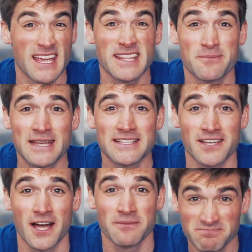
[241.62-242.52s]
In the
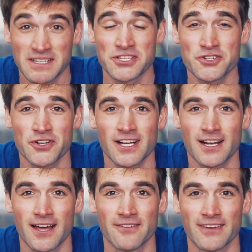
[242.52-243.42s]
meantime, enjoy your
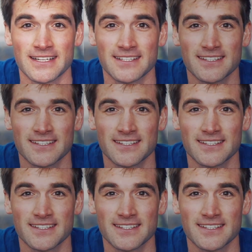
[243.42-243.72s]
climbing.